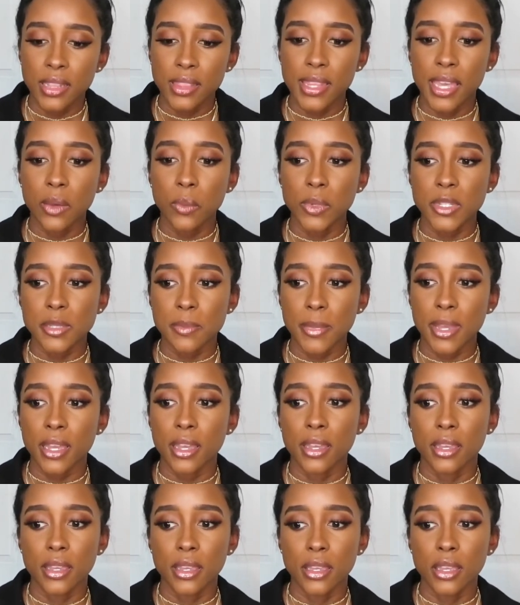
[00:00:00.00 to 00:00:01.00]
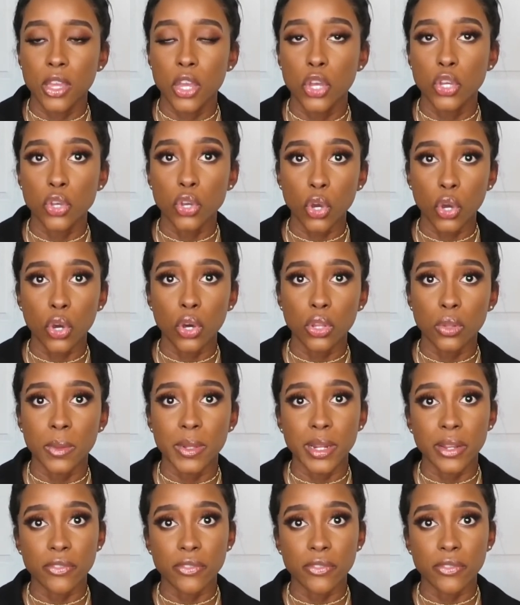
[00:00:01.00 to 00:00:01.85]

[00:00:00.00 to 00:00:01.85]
that was my goal when